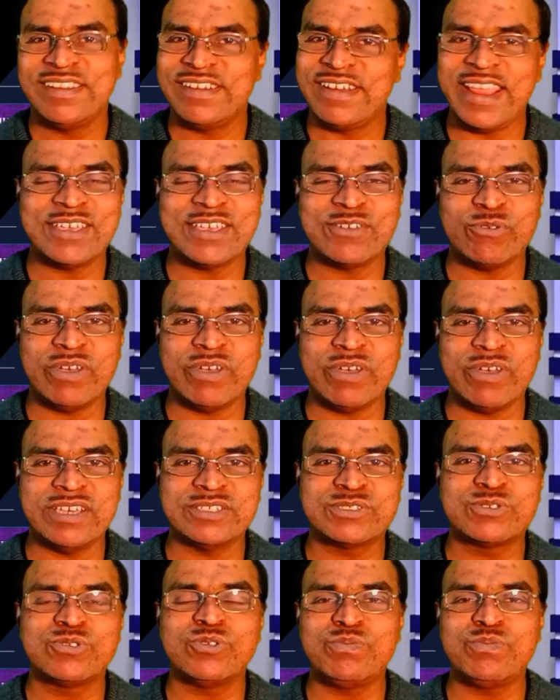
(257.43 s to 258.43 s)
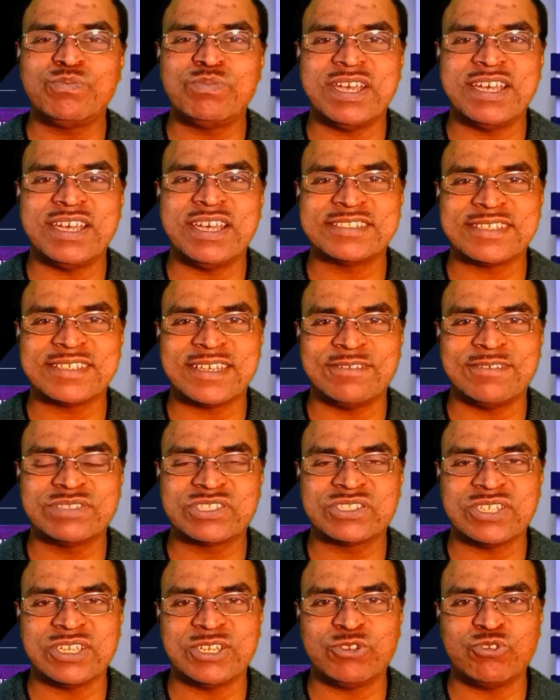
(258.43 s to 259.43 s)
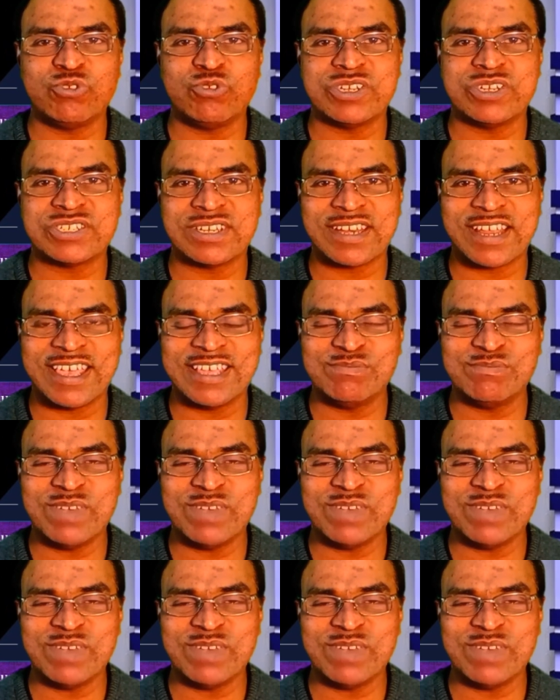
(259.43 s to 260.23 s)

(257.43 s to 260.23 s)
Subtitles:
Likewise, two pairs of situation can be